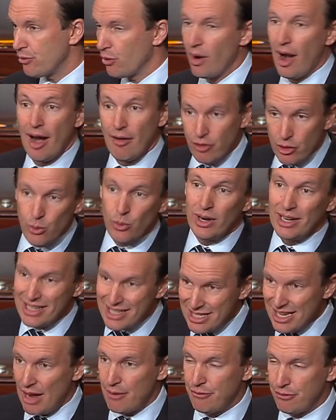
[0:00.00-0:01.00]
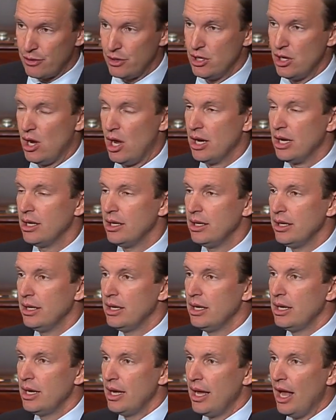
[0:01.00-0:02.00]
for everyone except for young,
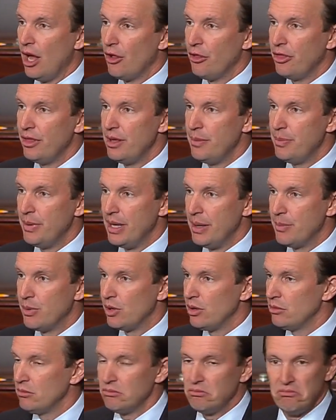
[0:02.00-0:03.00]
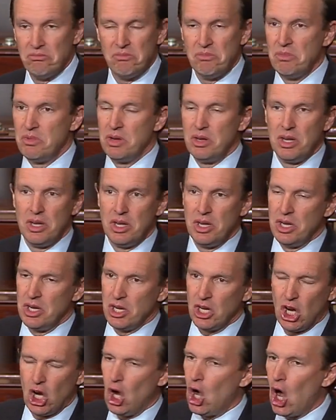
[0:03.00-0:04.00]
healthy people.
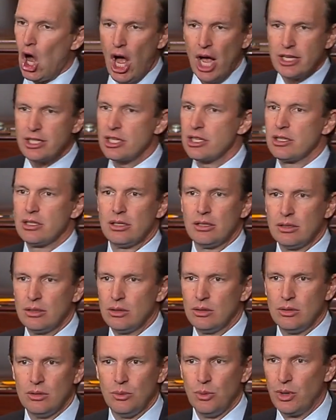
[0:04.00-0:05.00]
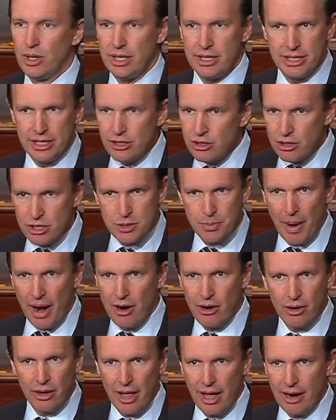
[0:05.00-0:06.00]
Costs will continue to
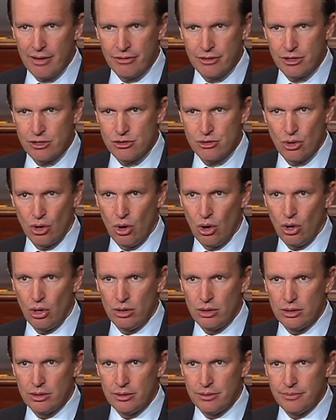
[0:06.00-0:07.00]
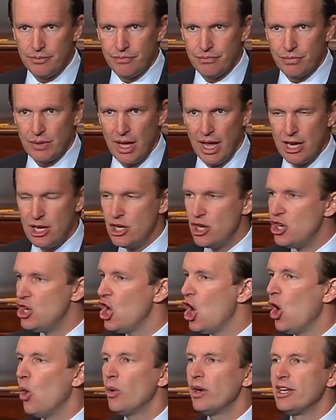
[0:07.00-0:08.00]
spiral out of control, and
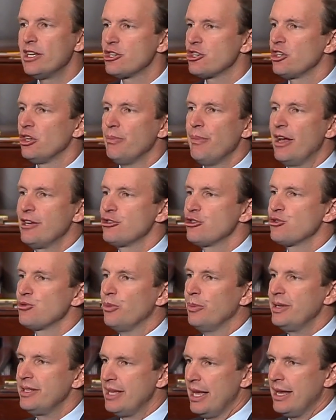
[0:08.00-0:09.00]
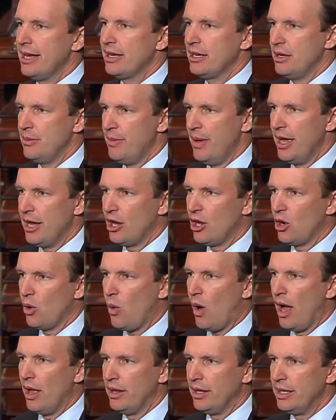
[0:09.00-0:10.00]
no additional measures will be taken to make
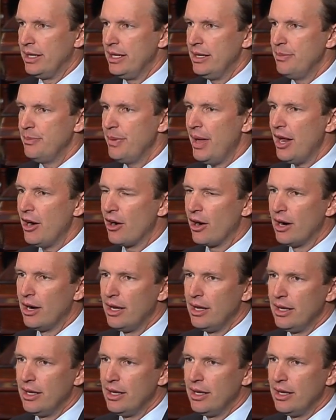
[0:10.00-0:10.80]
quality better.